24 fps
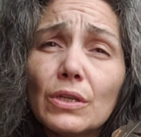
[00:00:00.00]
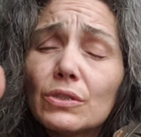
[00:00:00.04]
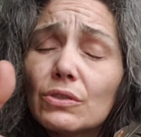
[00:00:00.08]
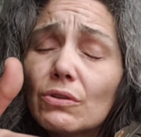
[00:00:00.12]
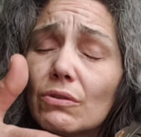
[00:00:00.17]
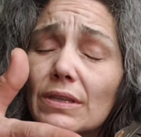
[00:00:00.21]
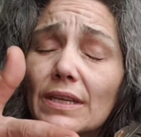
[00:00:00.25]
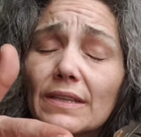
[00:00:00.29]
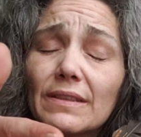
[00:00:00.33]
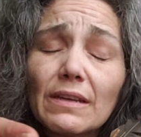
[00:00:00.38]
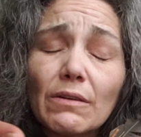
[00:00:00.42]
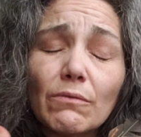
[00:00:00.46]

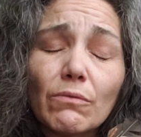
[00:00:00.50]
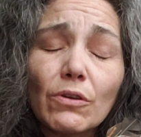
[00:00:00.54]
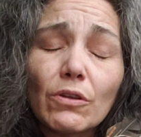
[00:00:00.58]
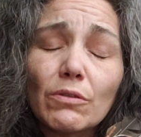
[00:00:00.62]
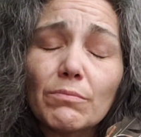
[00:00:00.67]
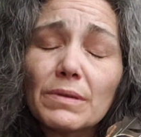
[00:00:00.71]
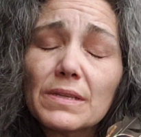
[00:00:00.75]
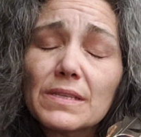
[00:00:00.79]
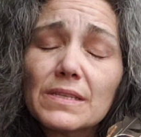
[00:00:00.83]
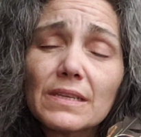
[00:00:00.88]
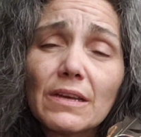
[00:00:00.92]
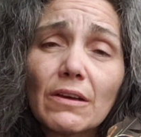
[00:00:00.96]
Don't let that world
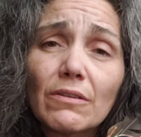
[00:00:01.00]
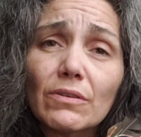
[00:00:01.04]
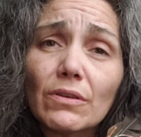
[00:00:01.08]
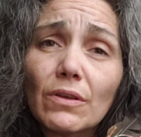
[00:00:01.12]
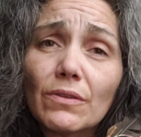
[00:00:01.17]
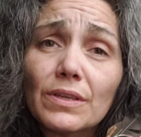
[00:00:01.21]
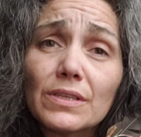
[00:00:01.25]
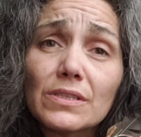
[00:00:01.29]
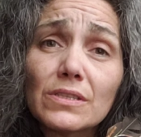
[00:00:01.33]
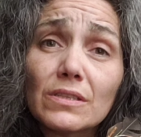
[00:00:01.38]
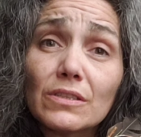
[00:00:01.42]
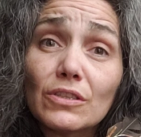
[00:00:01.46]
miss out and all
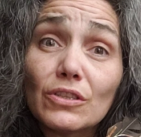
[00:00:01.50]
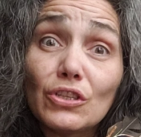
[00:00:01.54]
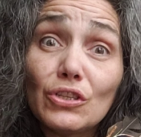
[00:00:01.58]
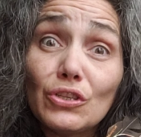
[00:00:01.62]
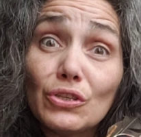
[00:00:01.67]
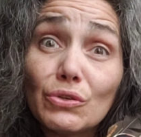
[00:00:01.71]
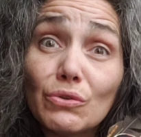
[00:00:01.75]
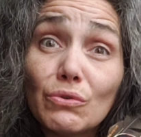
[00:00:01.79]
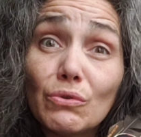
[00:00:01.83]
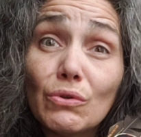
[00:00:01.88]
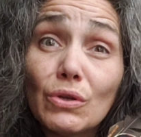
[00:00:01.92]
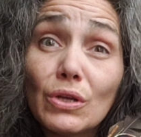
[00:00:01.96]
that's
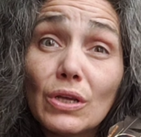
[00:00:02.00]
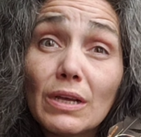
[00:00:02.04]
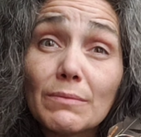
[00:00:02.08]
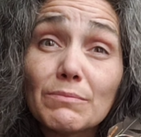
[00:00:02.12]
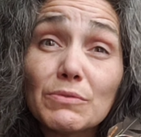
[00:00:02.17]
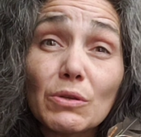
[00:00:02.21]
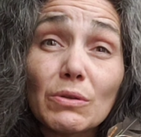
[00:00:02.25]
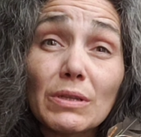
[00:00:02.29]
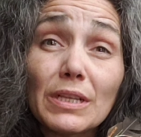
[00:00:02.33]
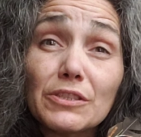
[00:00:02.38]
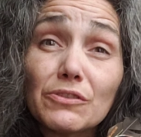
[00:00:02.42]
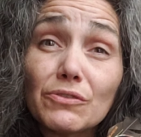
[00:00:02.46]
you. I'm
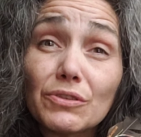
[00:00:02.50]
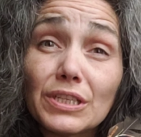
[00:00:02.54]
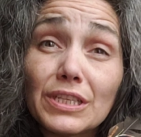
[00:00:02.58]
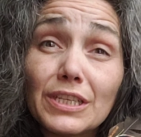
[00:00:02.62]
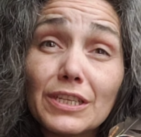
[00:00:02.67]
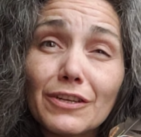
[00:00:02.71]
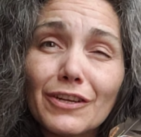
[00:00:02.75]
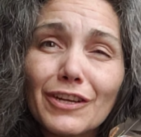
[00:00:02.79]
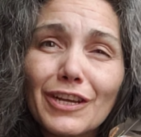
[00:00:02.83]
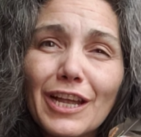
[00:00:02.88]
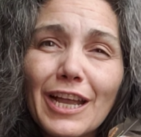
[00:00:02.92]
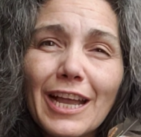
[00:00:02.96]
so glad you're
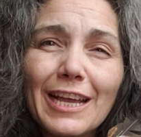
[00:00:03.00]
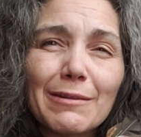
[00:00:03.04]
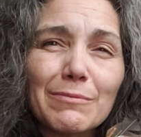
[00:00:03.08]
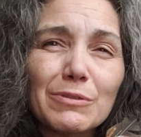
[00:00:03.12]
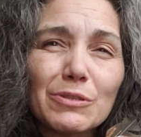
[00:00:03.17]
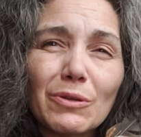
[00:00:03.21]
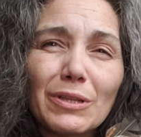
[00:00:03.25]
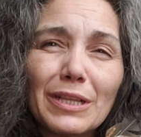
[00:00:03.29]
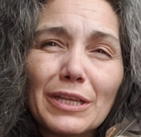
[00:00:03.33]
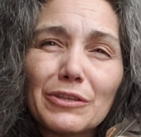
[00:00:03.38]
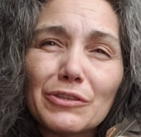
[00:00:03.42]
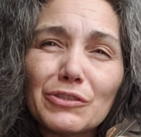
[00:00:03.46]
here. I'm
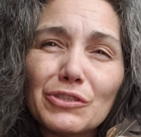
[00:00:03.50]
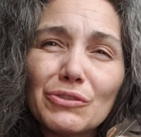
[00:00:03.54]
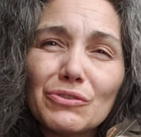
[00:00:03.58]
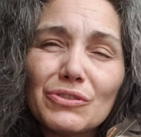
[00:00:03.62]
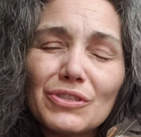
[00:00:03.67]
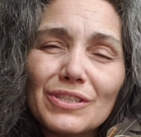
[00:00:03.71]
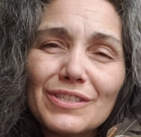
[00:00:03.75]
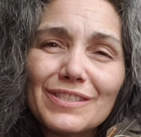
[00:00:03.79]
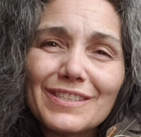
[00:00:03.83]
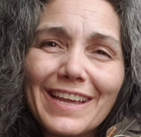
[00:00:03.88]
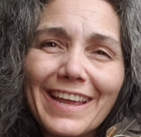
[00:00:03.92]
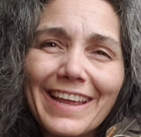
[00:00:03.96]
so glad you choose
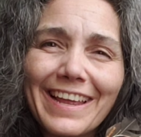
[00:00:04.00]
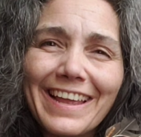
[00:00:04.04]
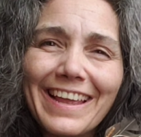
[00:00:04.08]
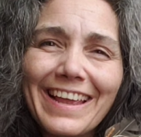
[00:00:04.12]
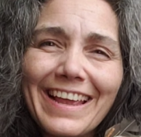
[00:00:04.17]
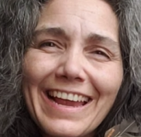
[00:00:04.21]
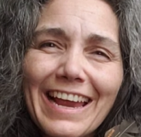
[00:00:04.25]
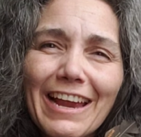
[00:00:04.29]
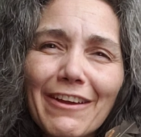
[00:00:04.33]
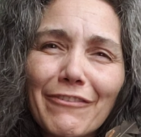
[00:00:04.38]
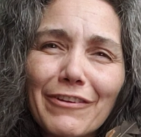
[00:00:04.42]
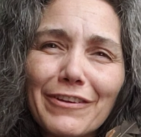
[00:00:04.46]
to stay
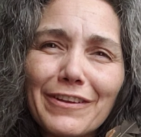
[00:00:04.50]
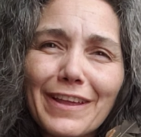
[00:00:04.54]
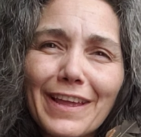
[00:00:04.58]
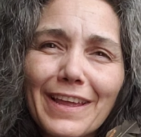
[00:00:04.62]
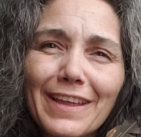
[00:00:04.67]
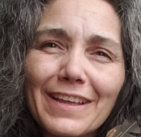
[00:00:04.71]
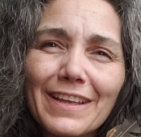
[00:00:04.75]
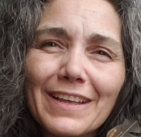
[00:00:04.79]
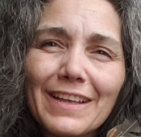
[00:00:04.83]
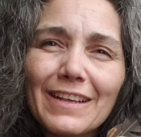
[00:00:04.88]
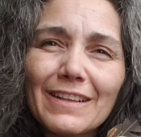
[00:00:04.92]
every day.